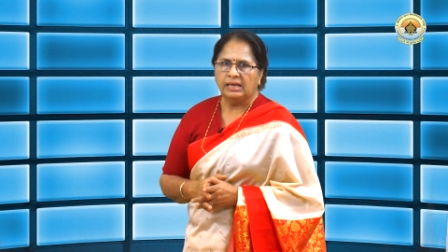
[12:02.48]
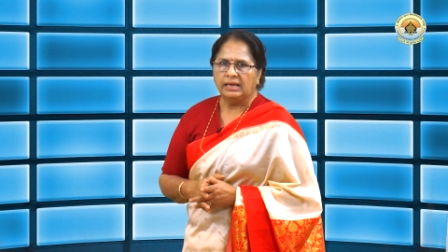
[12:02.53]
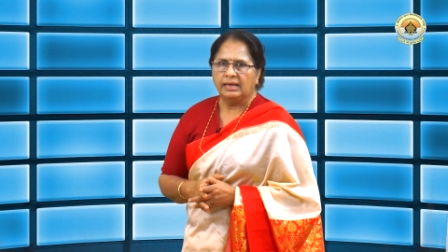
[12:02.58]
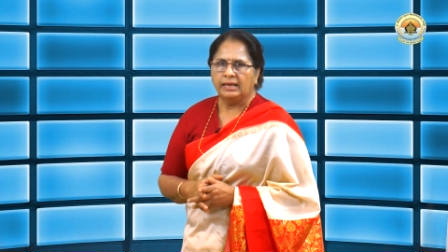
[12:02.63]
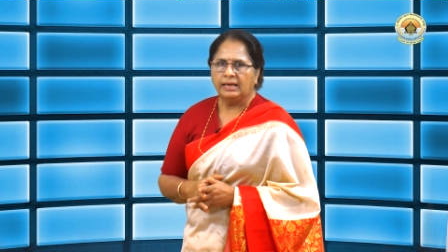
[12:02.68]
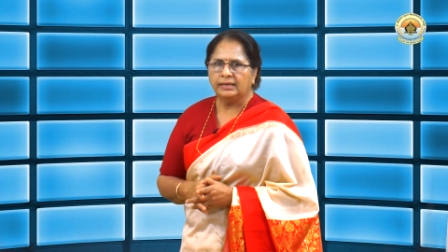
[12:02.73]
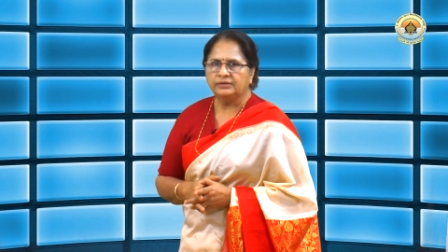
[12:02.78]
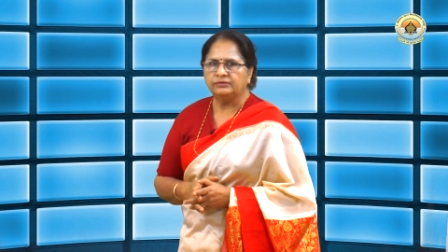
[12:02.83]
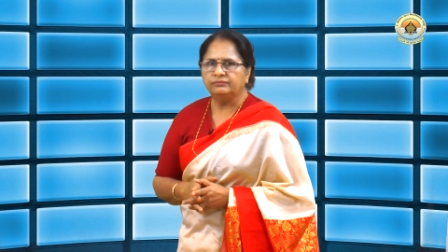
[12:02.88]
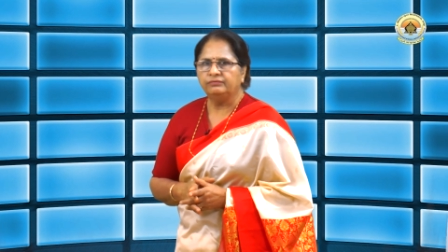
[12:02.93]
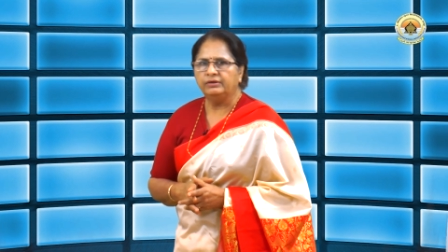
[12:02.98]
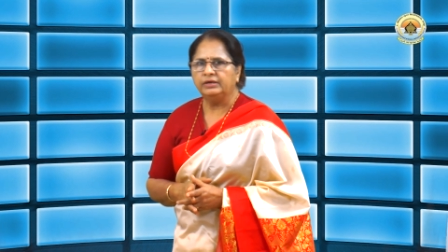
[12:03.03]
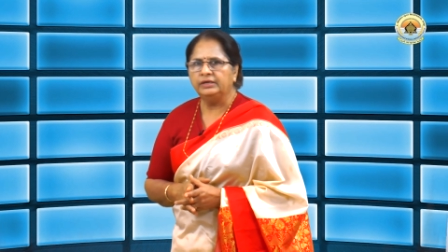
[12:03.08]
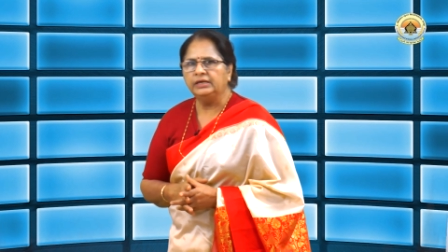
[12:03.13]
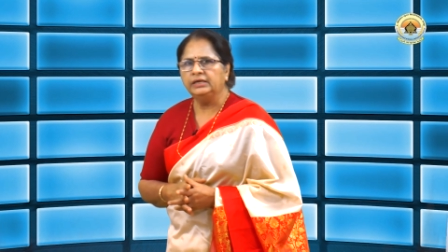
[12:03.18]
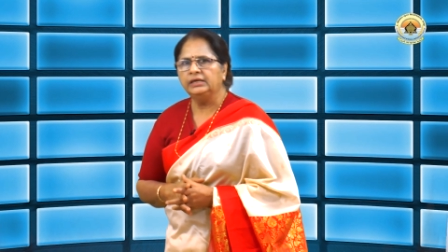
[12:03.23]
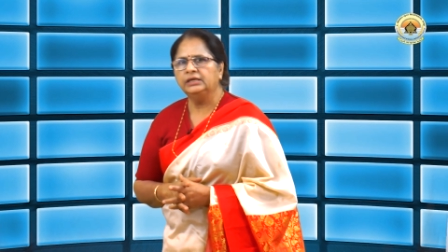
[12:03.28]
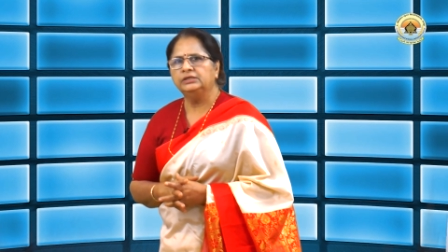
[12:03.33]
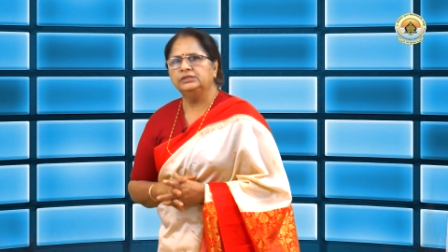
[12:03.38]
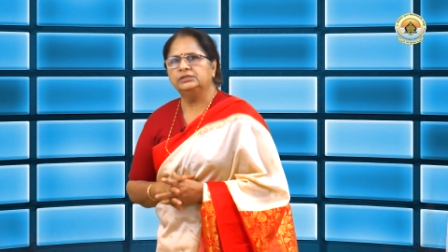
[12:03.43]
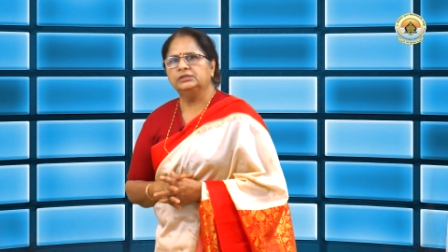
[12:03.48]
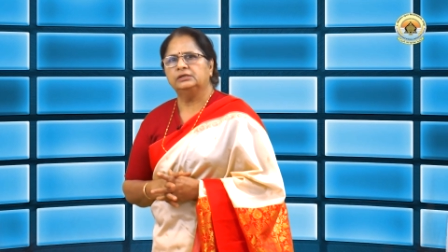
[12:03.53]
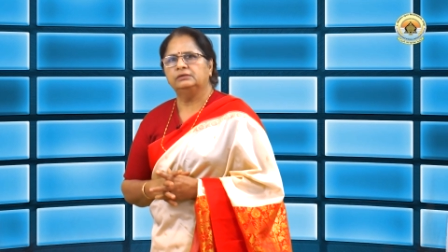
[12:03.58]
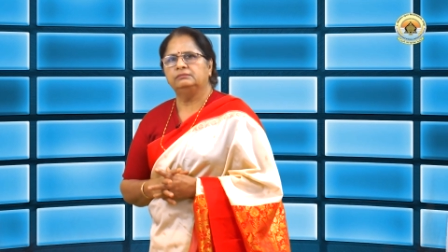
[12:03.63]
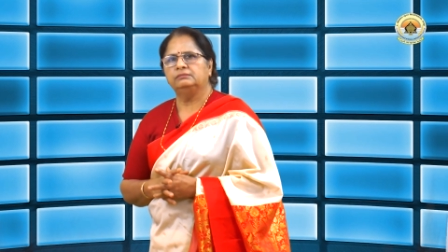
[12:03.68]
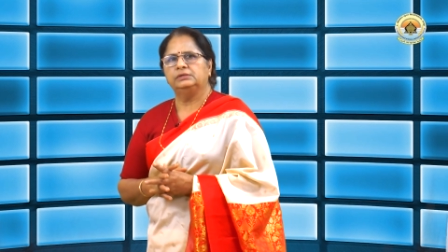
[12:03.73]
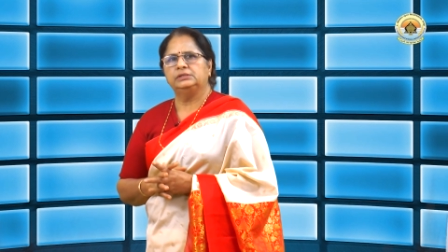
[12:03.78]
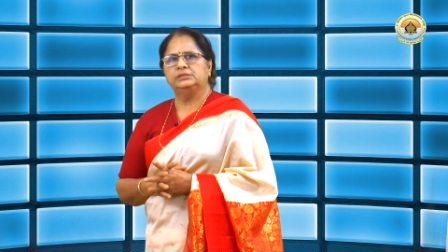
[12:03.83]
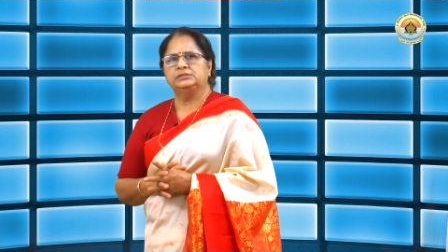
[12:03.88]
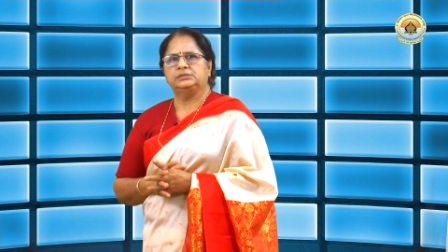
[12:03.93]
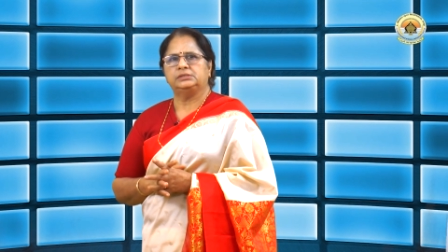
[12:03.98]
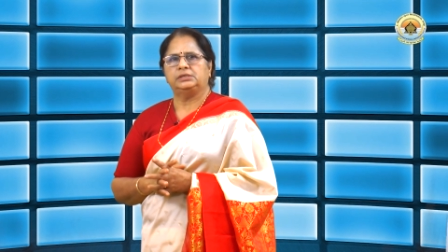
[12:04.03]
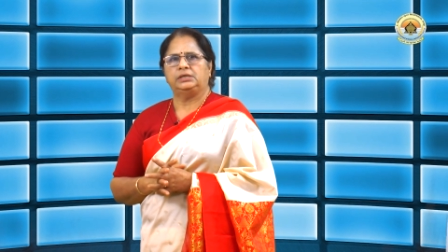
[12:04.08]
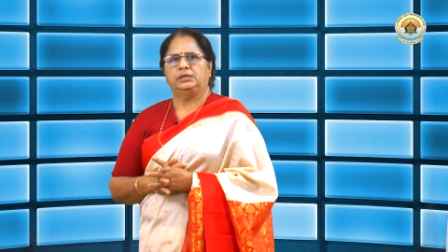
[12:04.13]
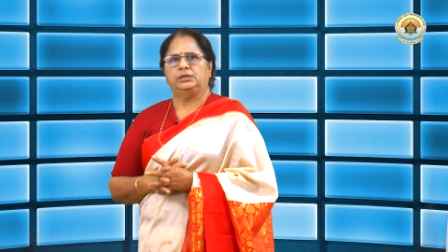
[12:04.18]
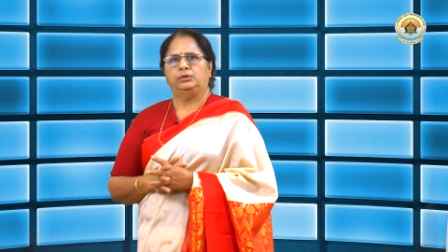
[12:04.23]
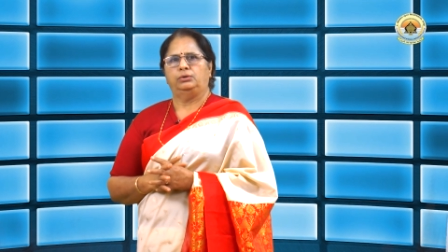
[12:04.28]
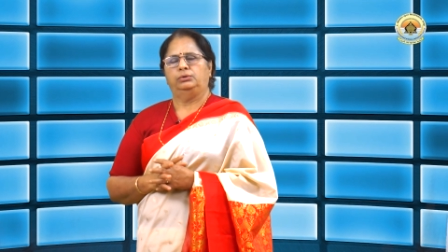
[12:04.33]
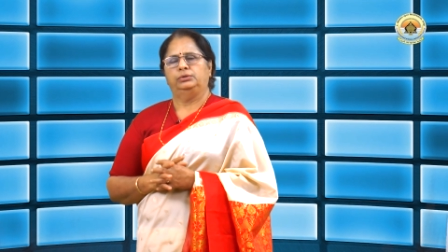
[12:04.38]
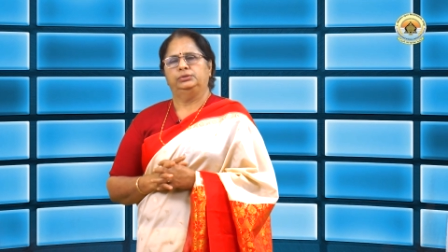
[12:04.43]
at varying intervals
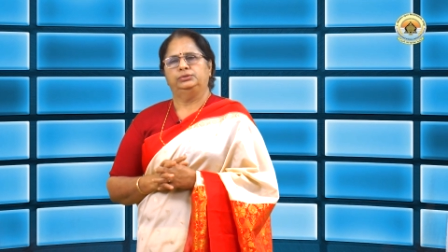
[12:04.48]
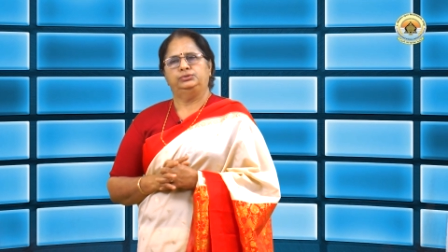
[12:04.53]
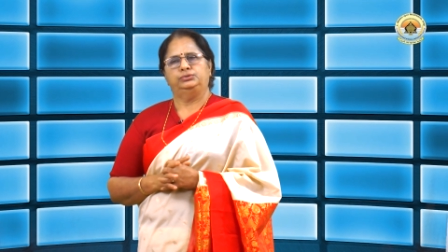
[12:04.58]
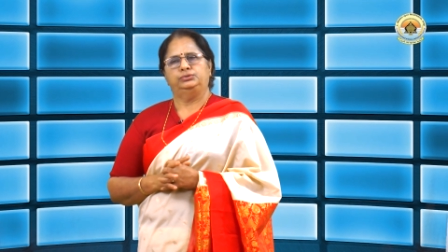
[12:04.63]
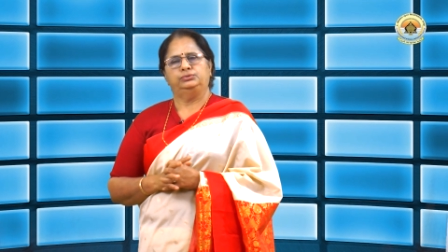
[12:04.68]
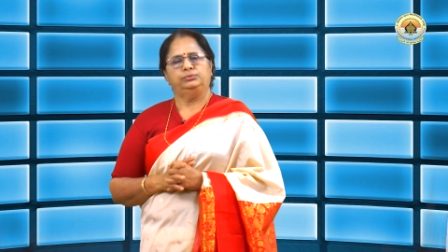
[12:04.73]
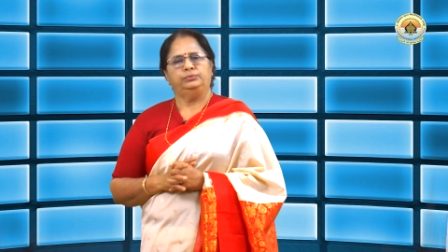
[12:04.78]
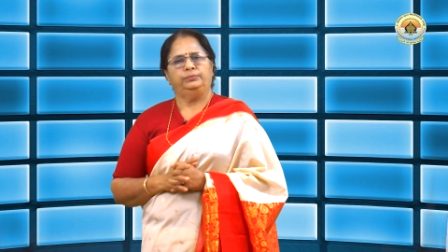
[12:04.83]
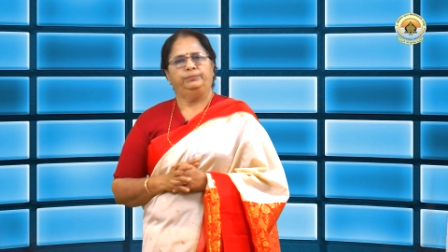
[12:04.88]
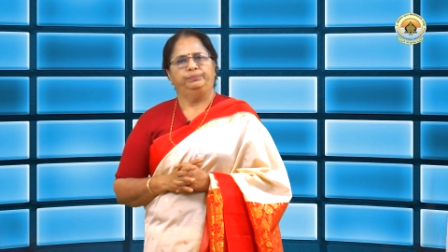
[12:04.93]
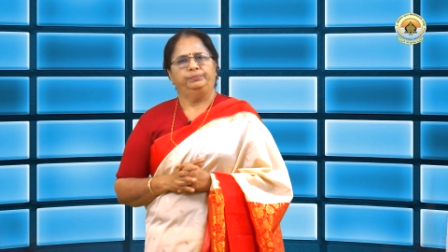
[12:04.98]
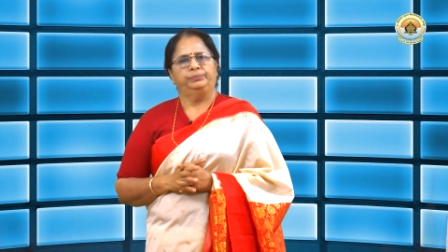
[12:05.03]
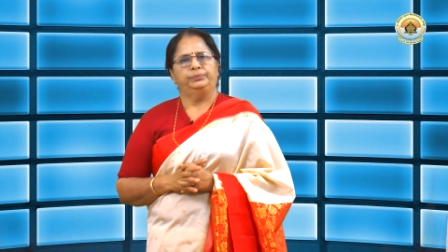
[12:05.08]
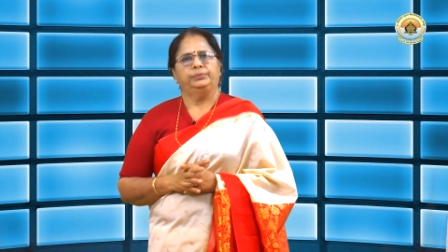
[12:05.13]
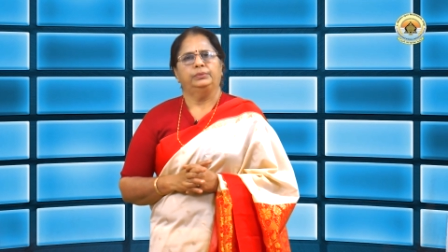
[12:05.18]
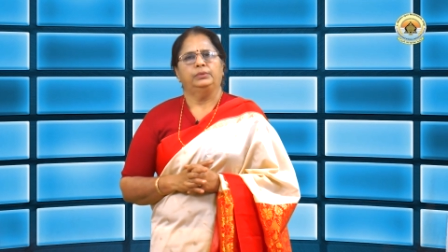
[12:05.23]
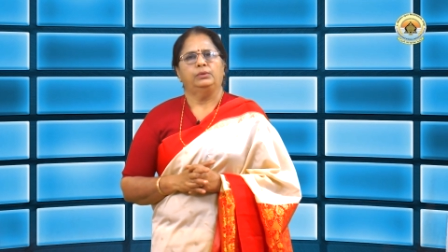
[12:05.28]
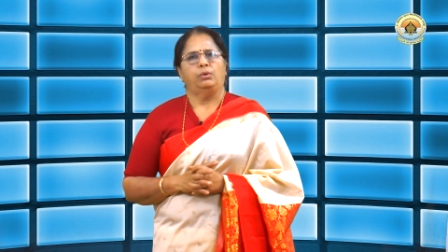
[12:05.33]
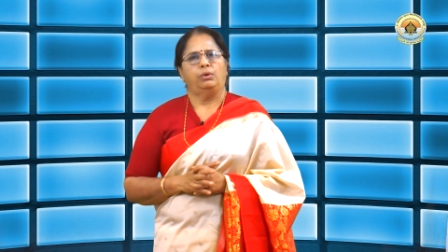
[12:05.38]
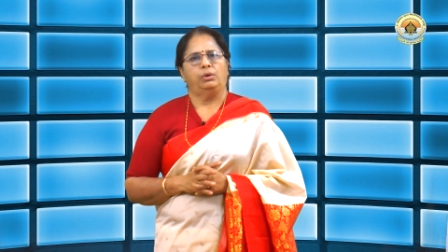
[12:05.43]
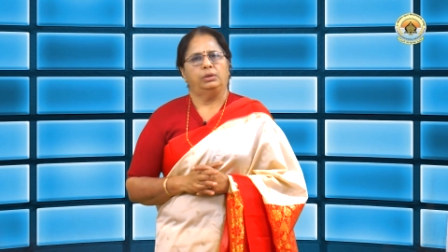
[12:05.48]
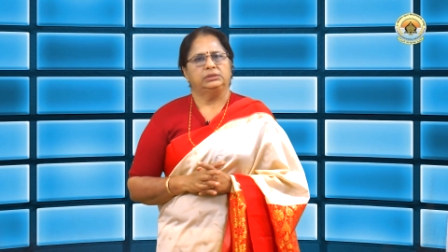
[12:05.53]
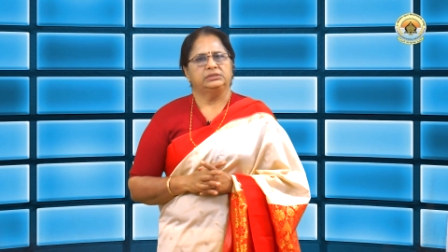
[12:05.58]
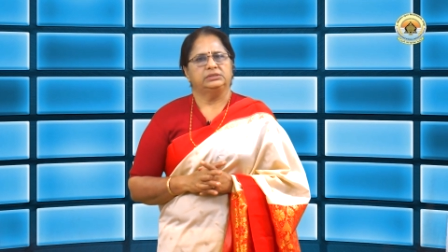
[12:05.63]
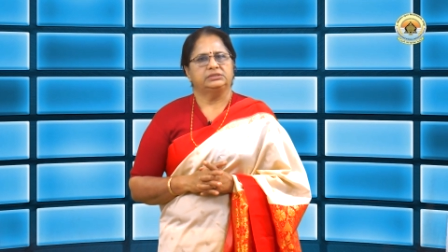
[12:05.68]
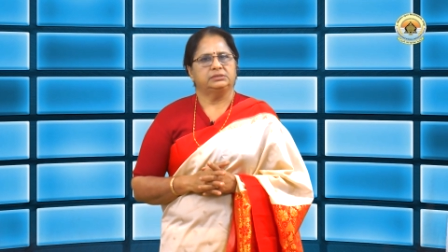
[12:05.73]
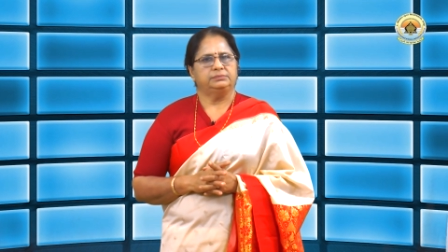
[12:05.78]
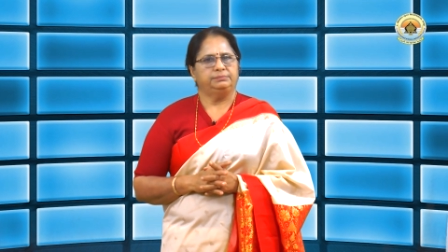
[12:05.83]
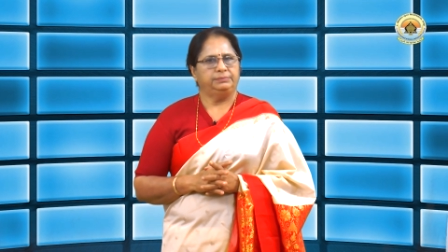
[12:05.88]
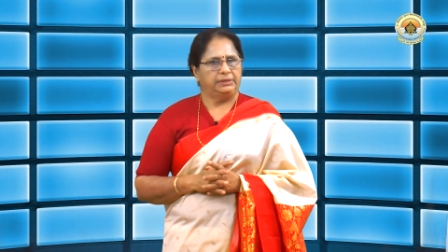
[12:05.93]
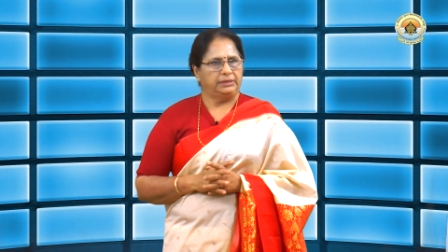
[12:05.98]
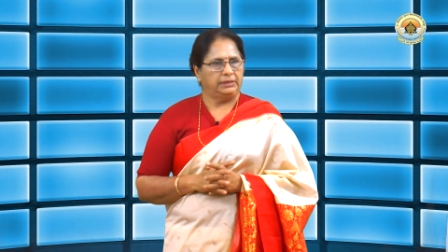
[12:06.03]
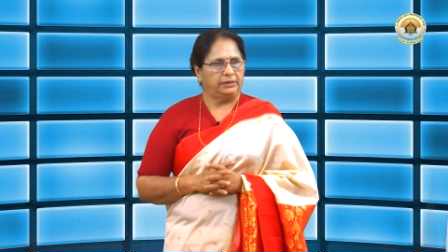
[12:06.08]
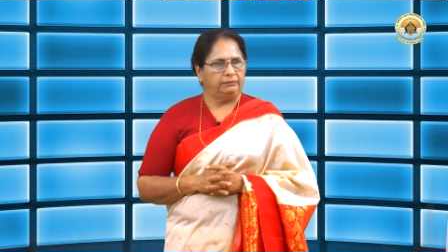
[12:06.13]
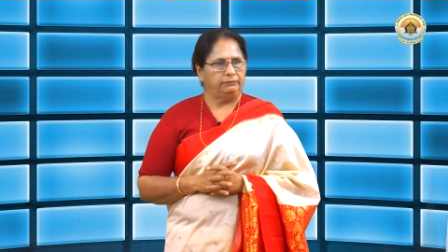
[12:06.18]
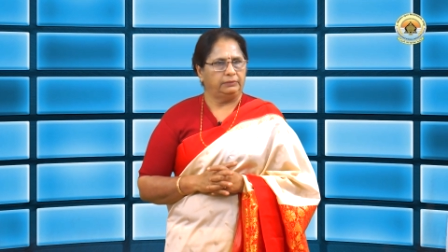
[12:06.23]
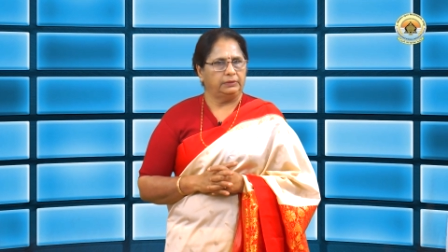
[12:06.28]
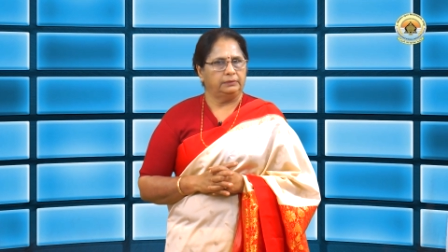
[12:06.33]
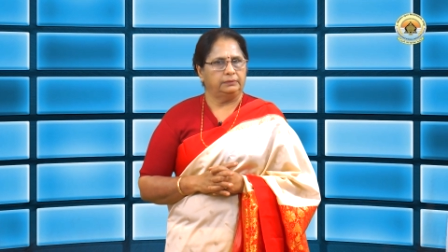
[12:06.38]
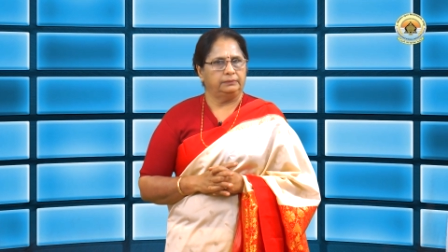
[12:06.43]
in order to alter
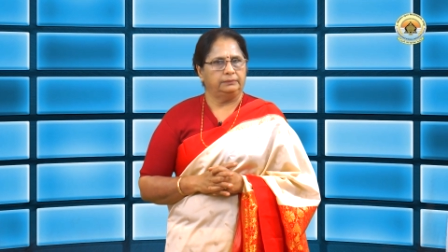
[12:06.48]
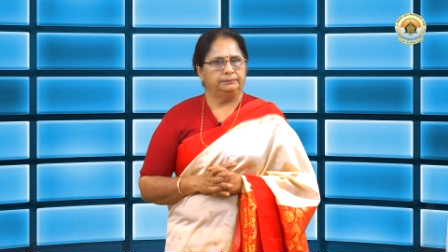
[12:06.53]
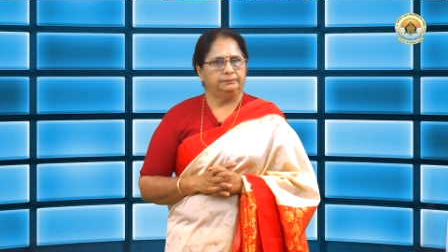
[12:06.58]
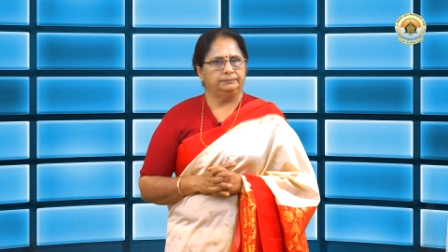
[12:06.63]
behavior.